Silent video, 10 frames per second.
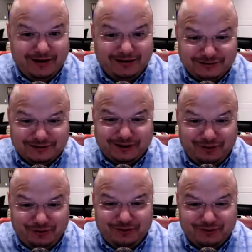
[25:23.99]

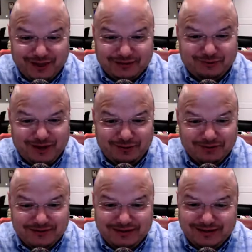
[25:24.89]
So that's what I
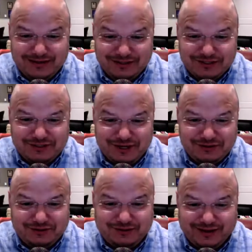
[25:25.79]
was thinking just
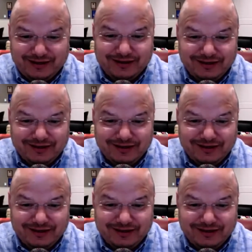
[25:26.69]
yesterday.